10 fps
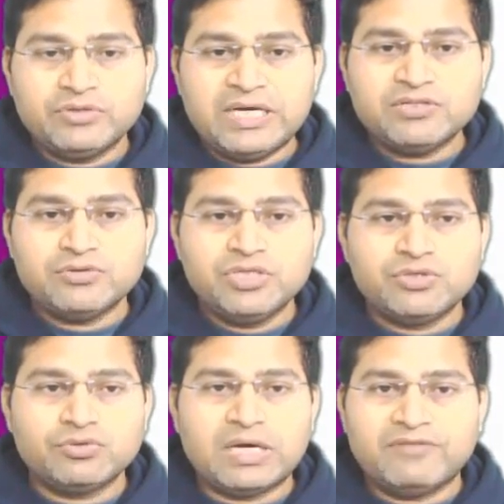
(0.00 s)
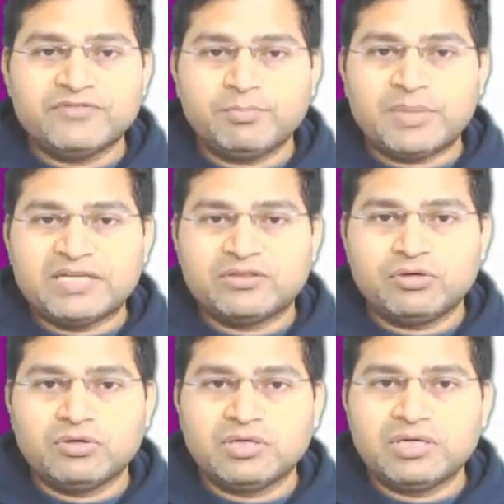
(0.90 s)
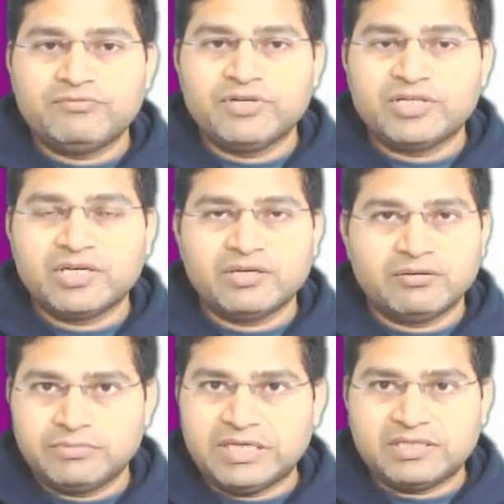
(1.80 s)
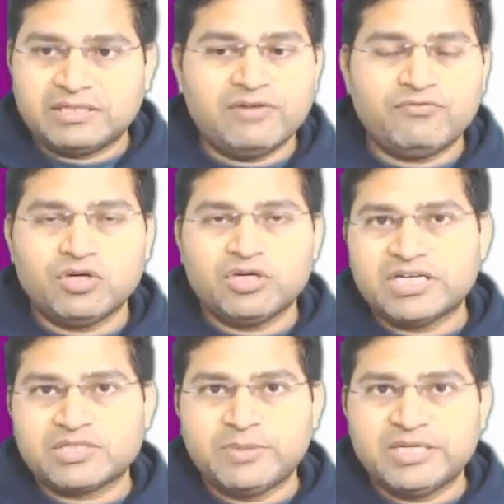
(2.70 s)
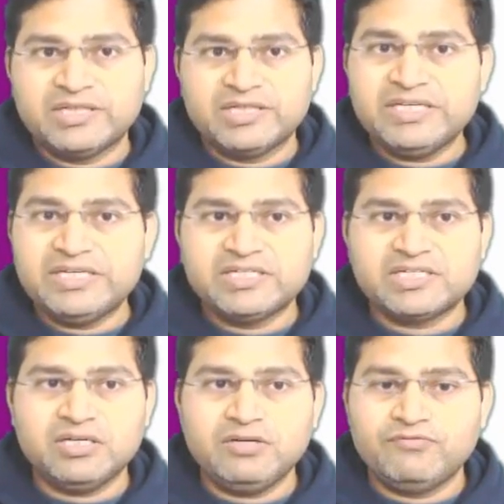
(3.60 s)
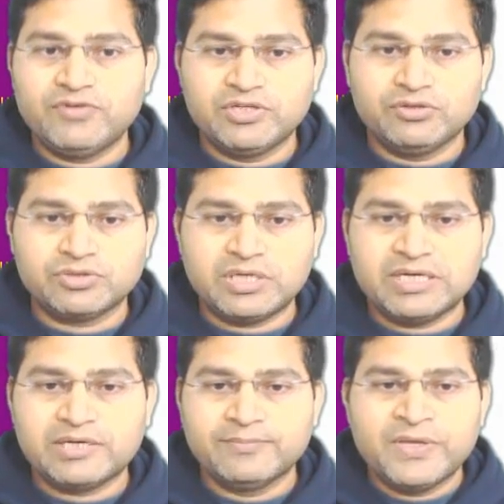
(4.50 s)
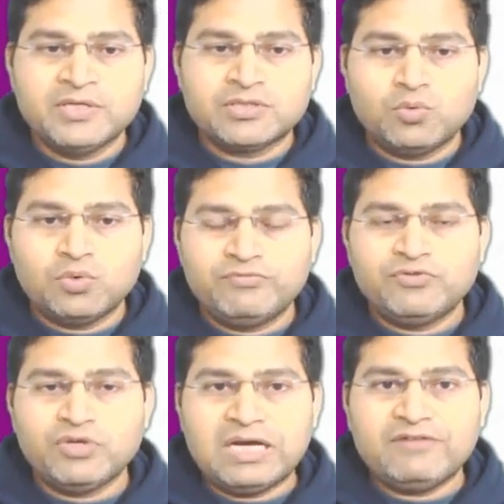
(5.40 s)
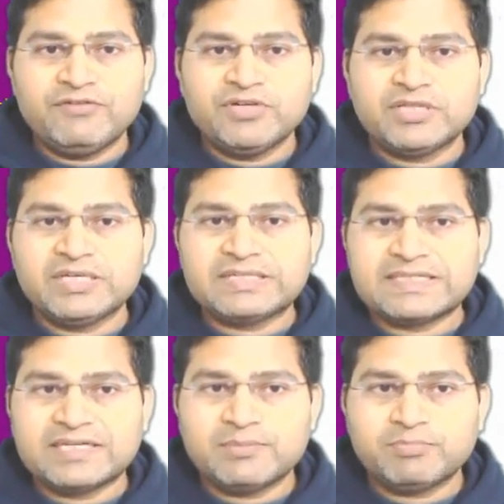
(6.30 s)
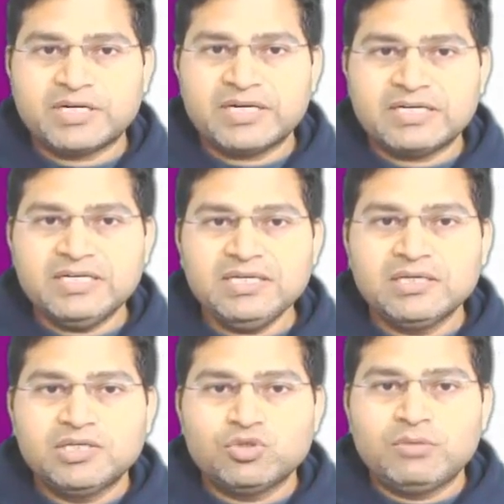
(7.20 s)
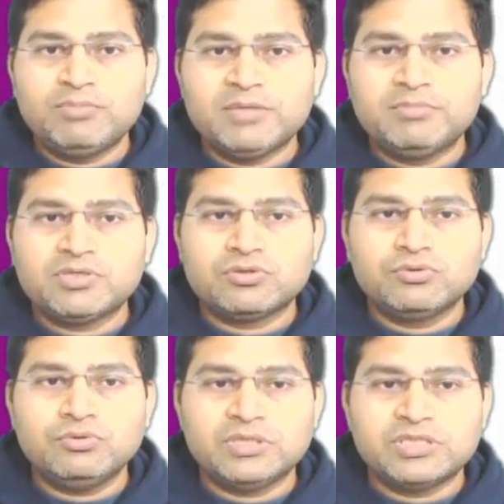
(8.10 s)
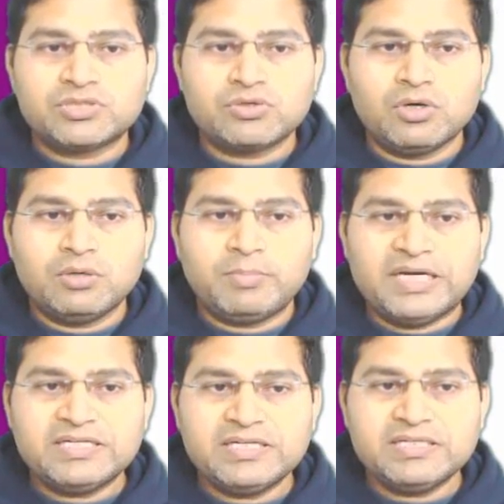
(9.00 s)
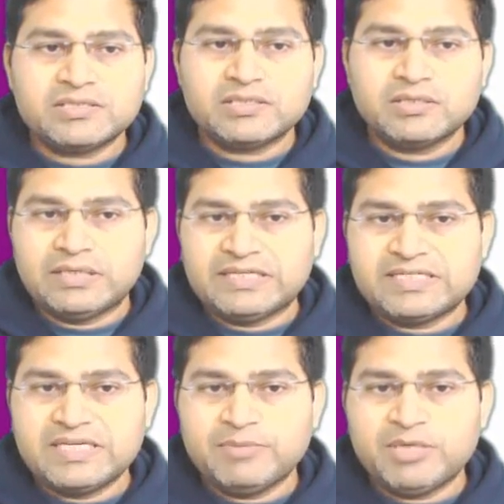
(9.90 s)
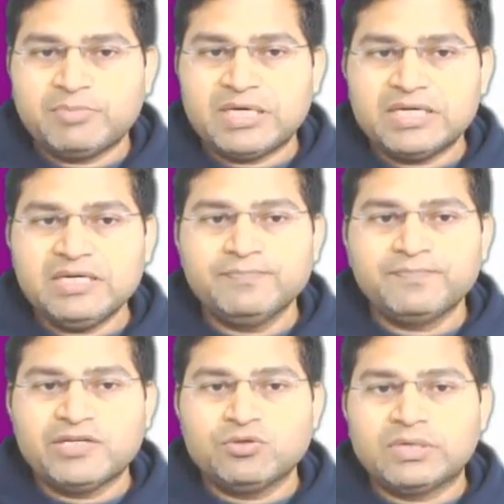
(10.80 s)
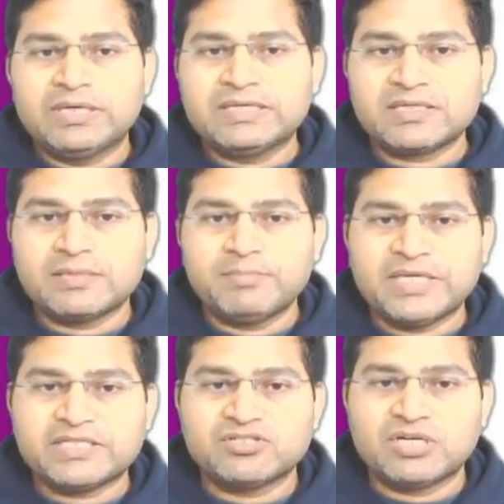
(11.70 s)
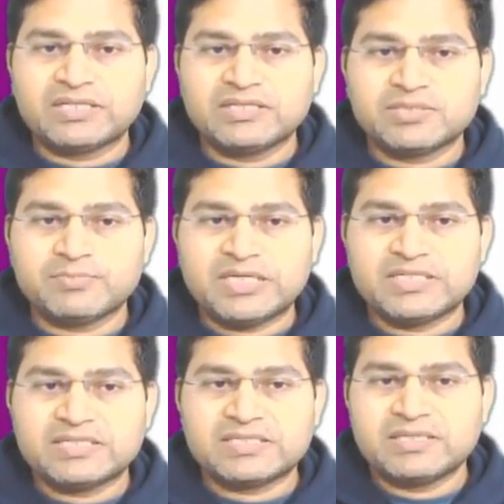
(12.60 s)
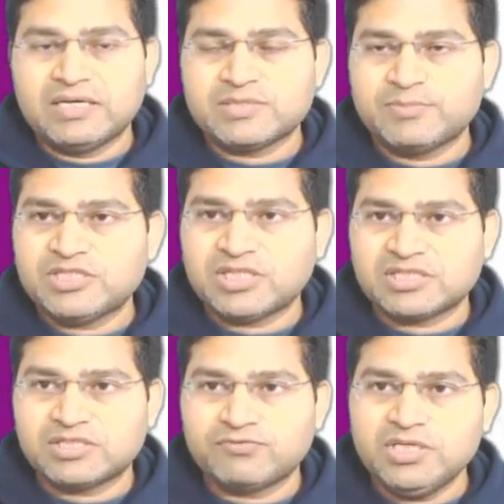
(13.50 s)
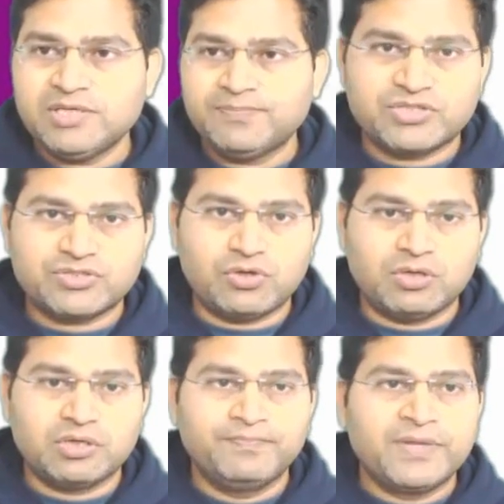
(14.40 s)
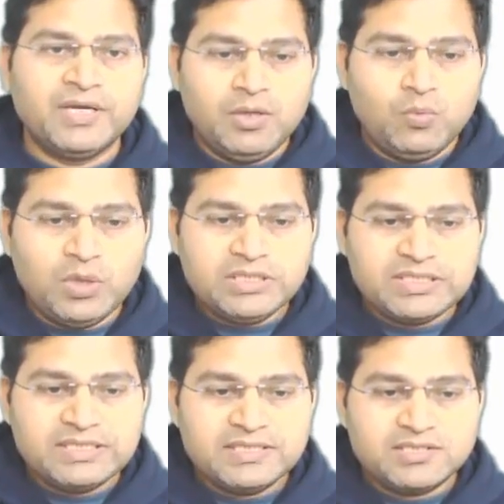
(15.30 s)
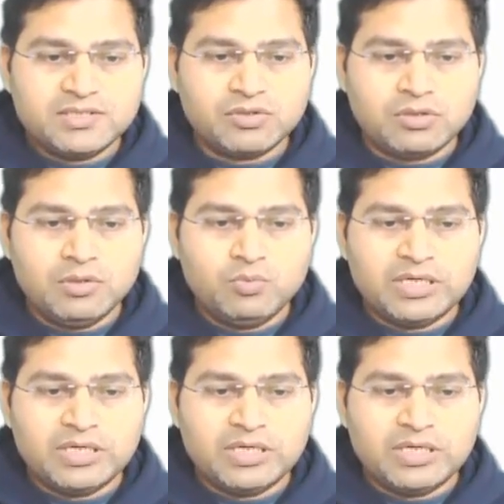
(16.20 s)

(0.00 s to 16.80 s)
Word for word: to that you need to have the python and everything that i've already explained in the initial videos right so if you have everything set up correctly you will be able to install pytest html plugin and you will get some message like this pytest has been successfully installed once it is installed